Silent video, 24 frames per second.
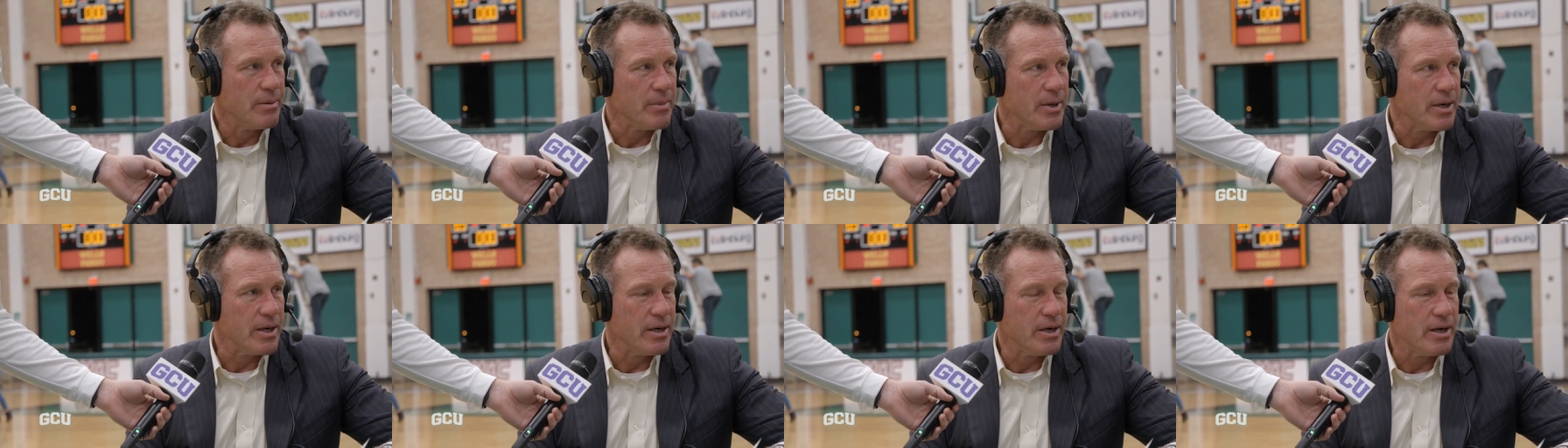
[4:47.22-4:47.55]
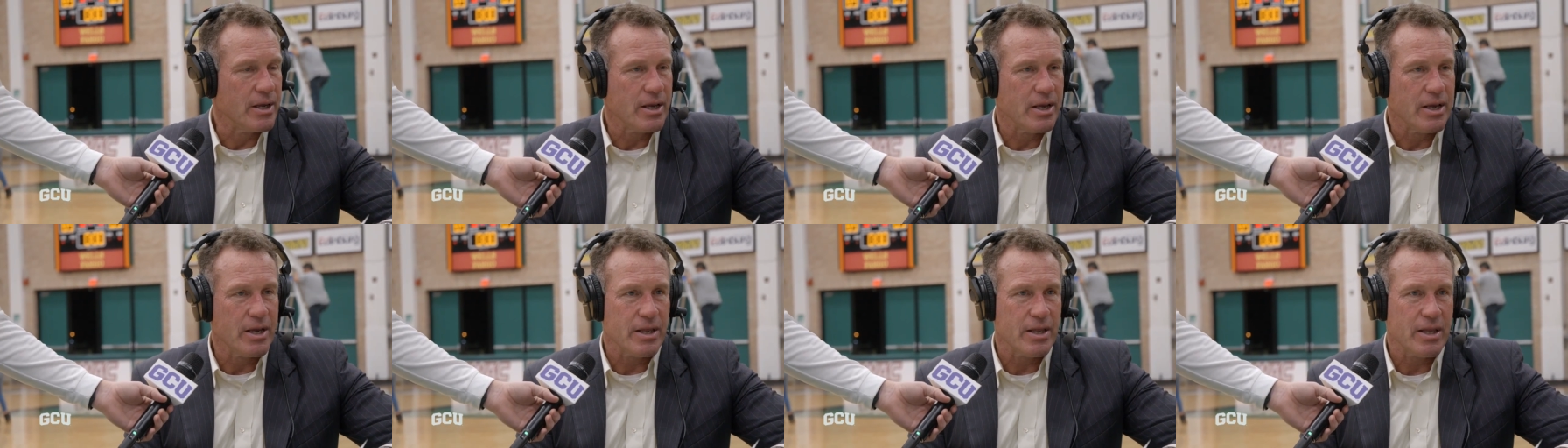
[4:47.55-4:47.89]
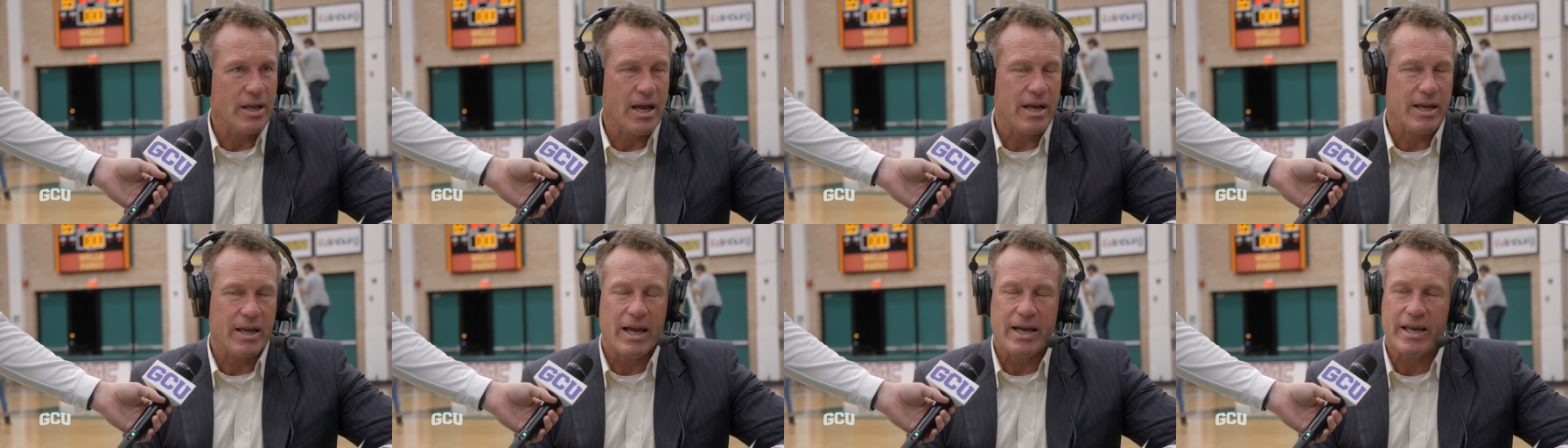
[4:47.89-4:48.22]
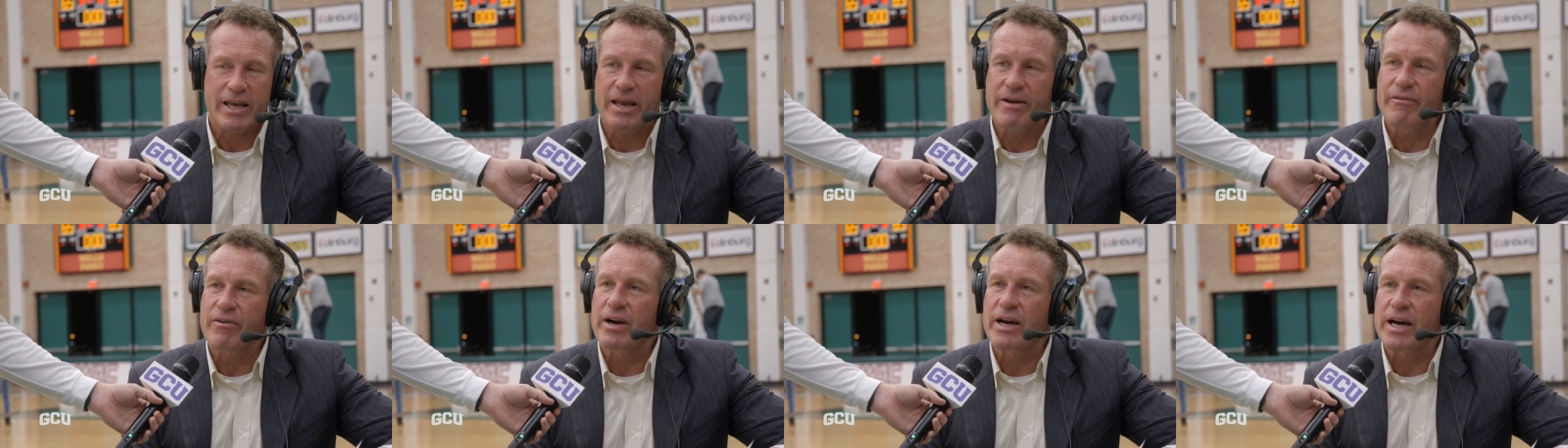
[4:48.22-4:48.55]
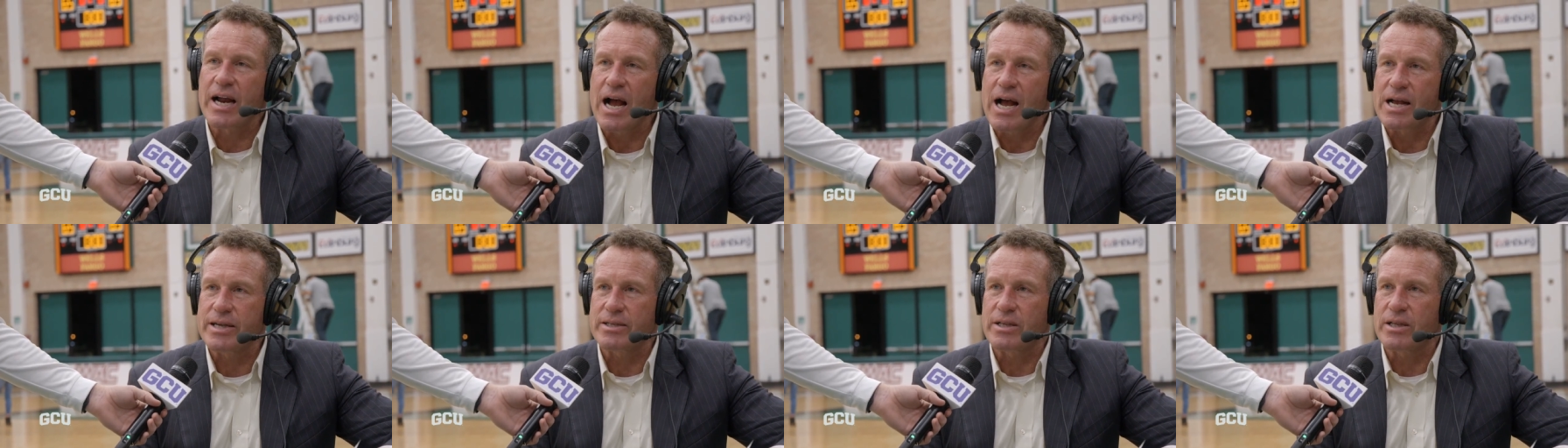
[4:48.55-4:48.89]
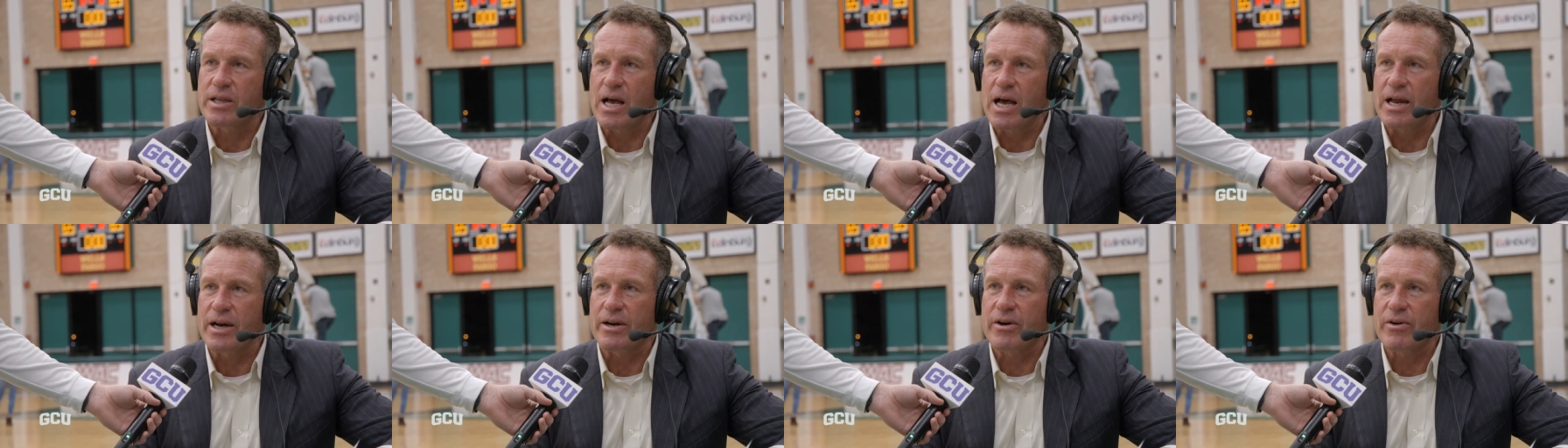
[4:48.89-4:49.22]
I mean, it, I, I, give our guys a
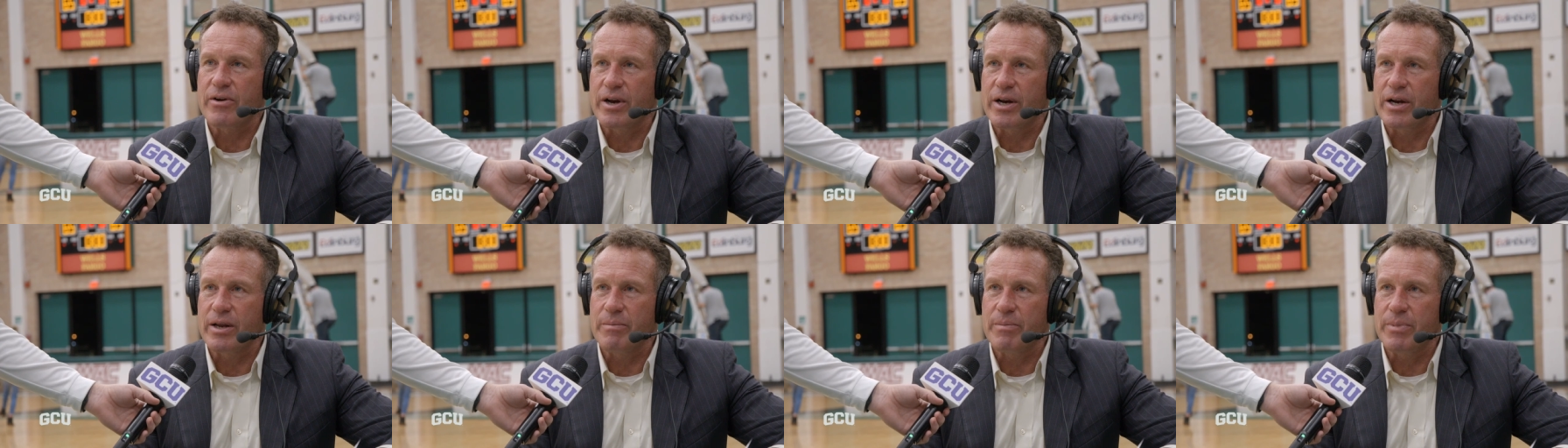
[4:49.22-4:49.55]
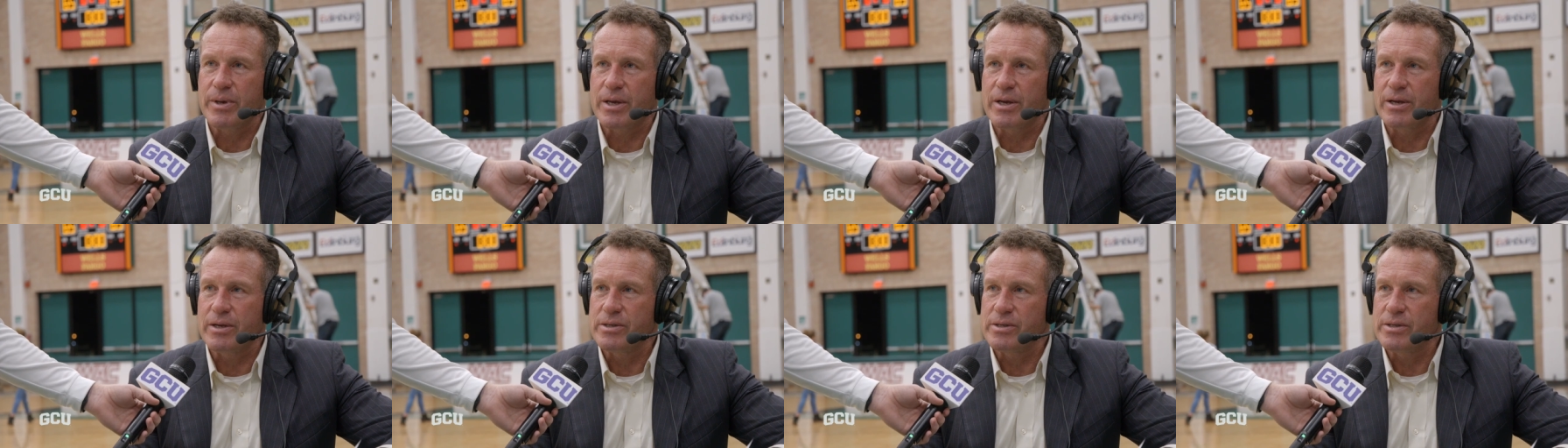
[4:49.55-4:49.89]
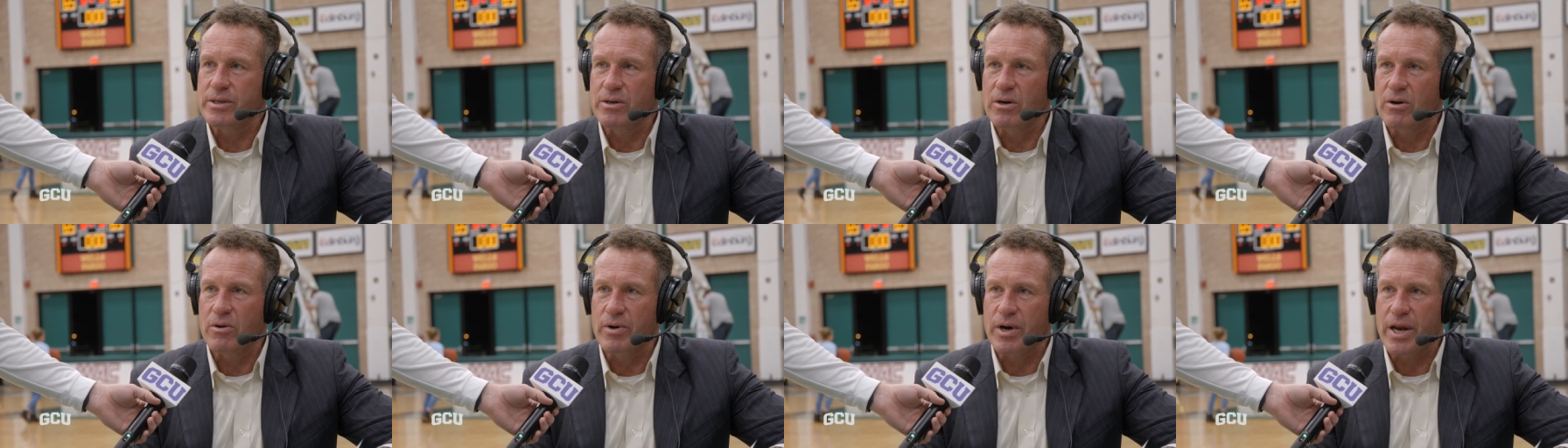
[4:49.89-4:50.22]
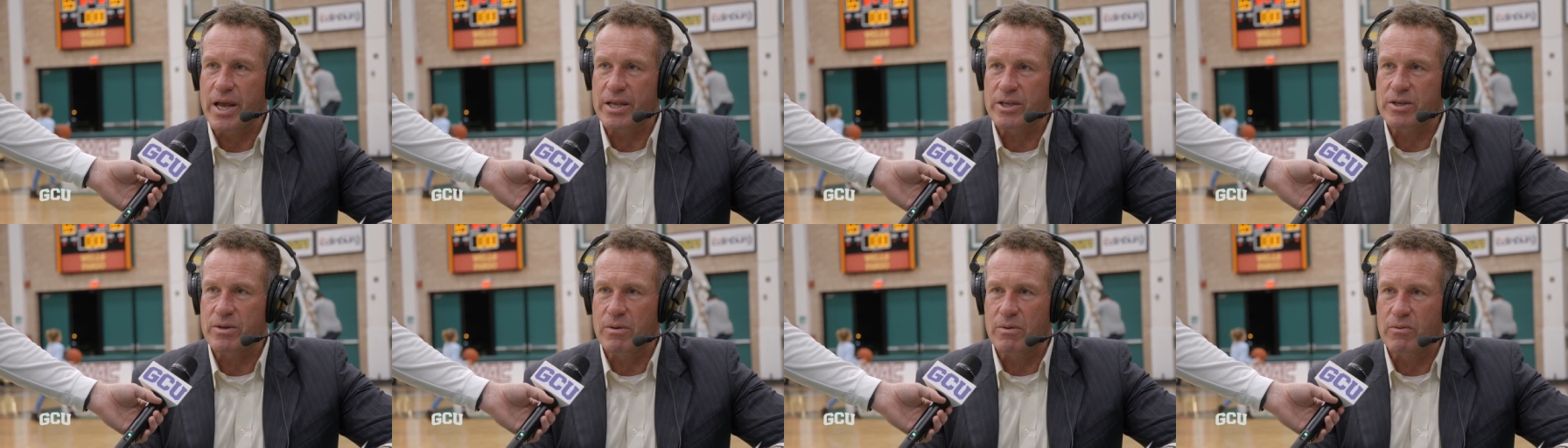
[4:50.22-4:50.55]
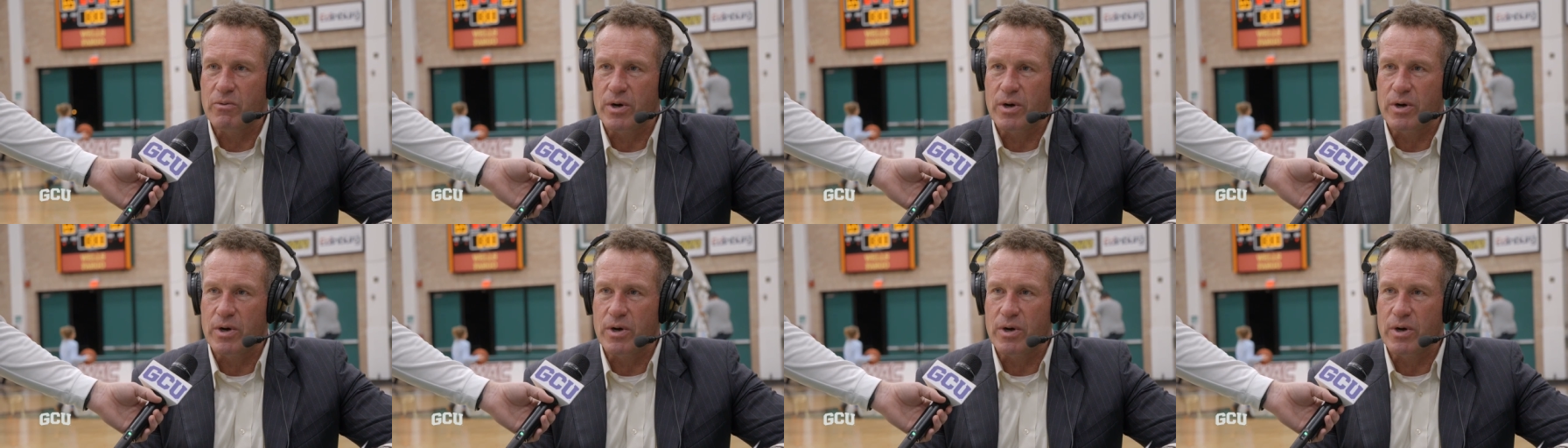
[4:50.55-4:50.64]
lot of credit because you know when that